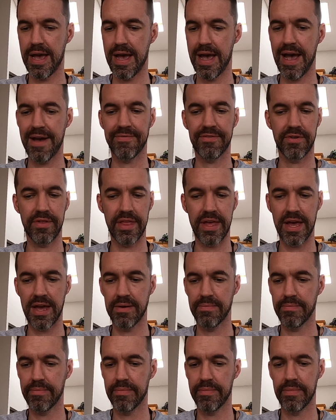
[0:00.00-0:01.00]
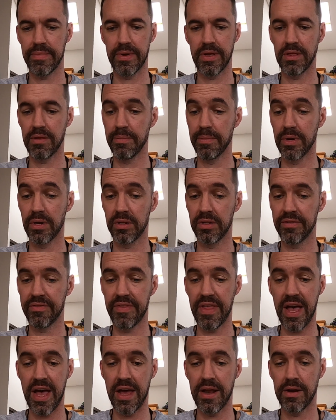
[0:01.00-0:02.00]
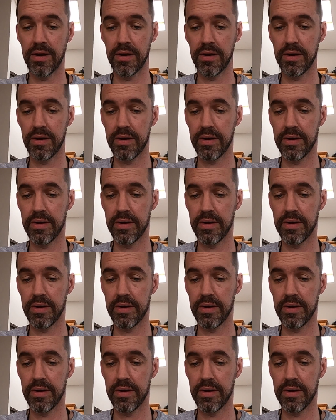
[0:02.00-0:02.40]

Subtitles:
after that, in the middle of that.